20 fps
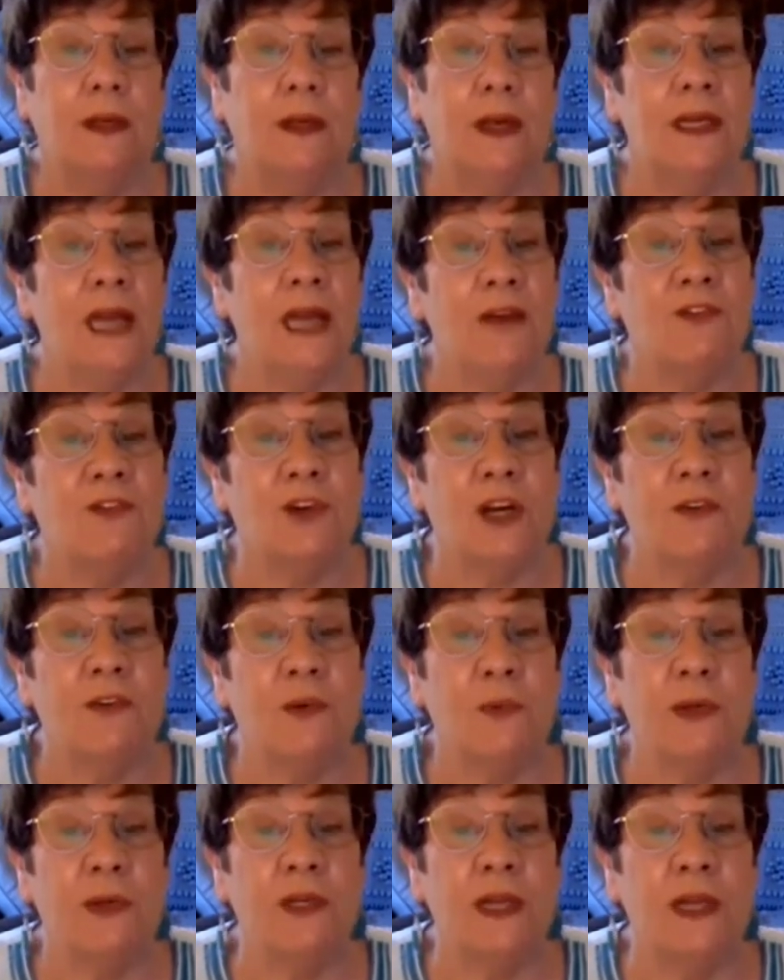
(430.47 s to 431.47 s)
And after
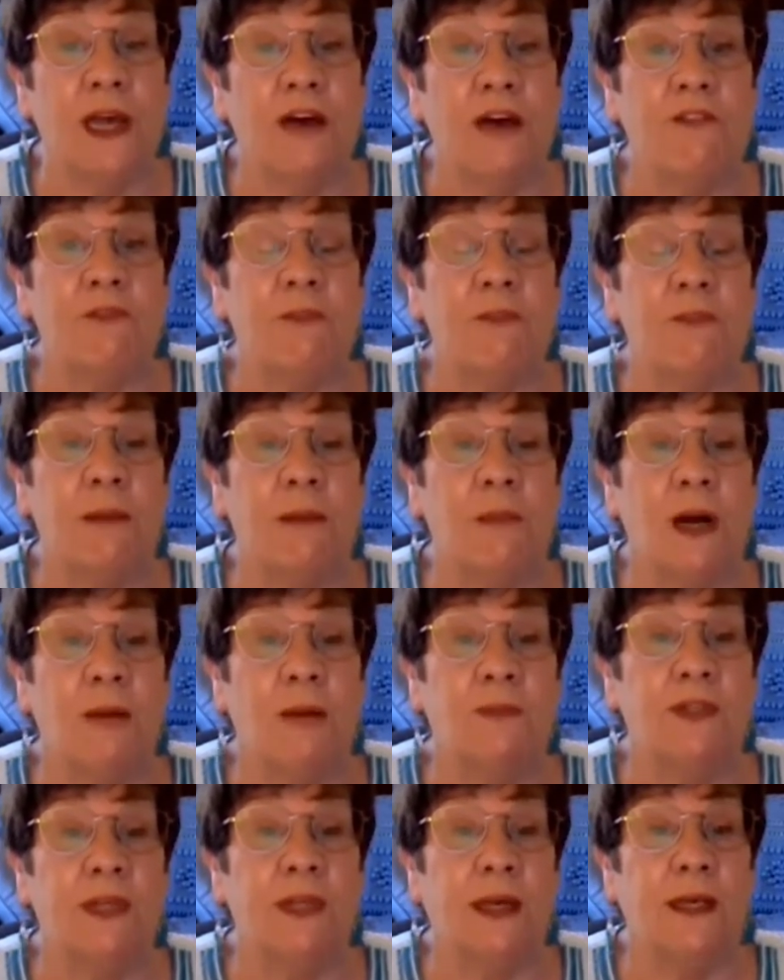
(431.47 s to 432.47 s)
everyone left, my
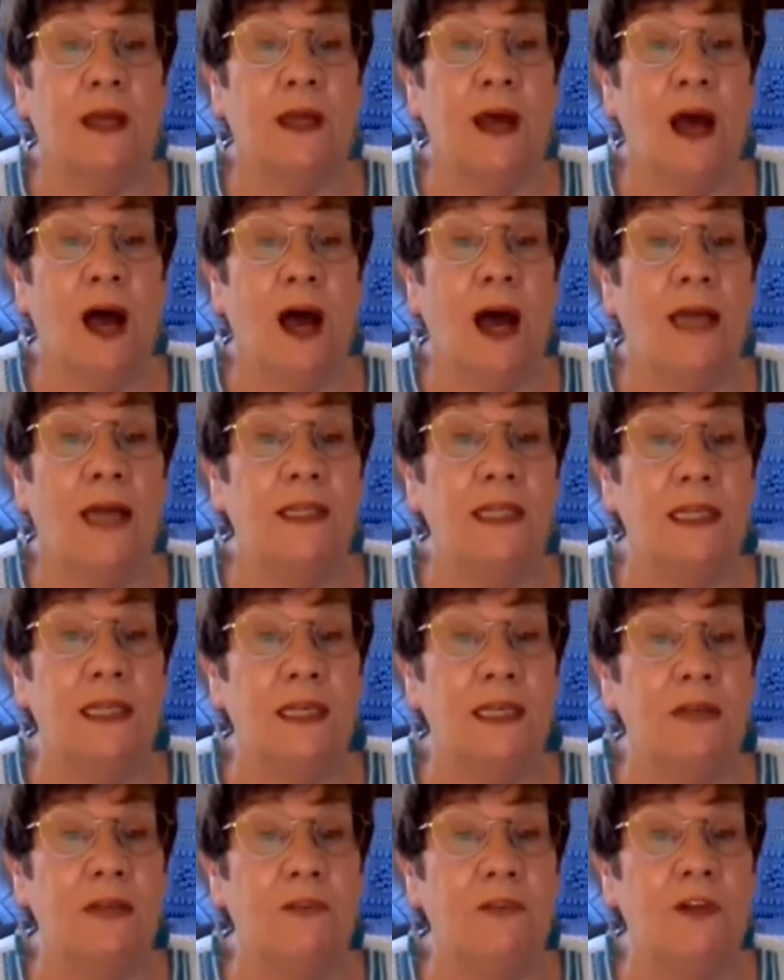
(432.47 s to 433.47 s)
mom said, "I
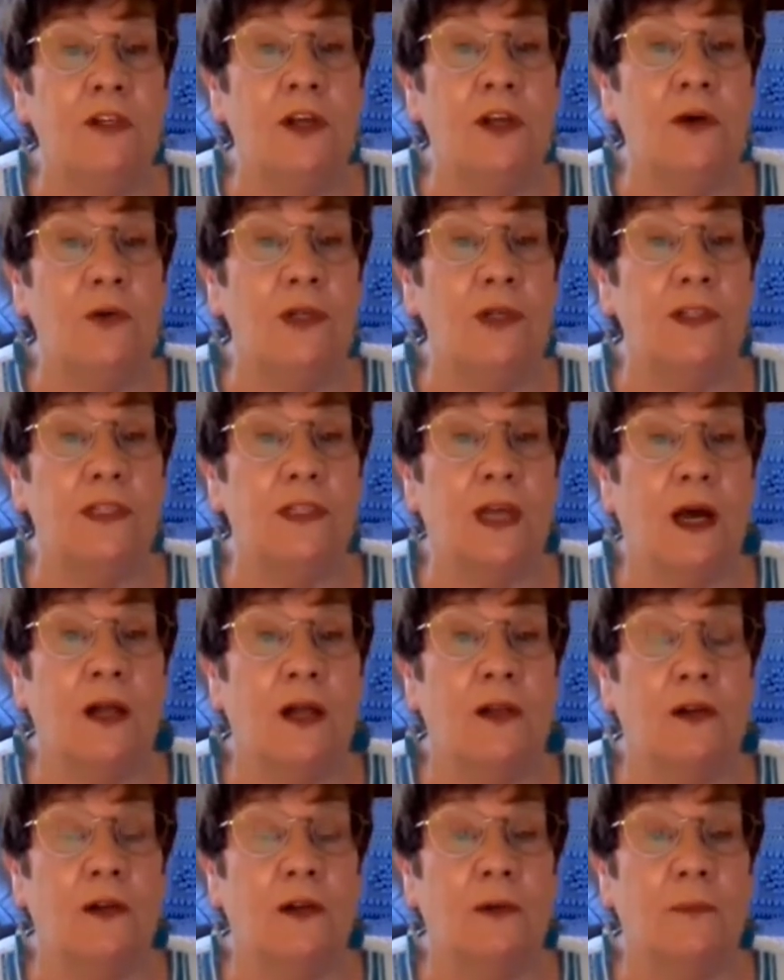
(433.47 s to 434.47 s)
didn't even notice
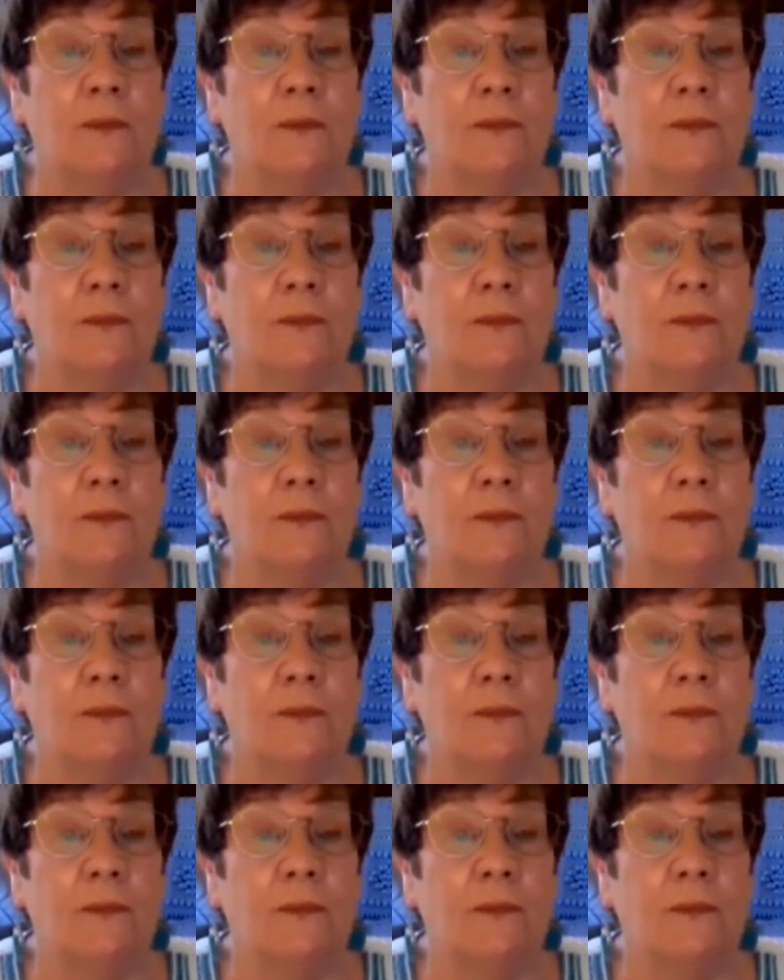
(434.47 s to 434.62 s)
color."